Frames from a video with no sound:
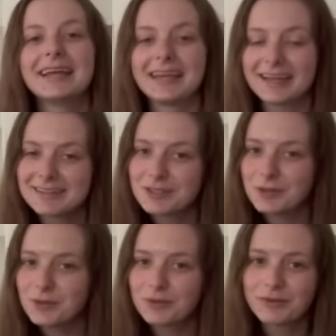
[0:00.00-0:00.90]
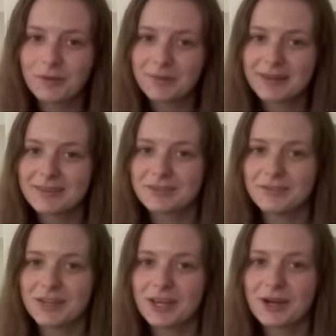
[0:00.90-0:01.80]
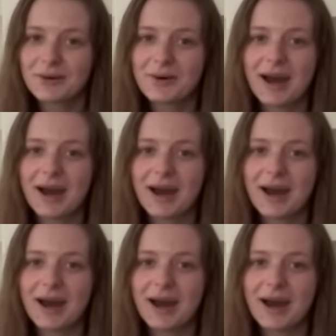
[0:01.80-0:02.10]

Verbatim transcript: get to filming this video.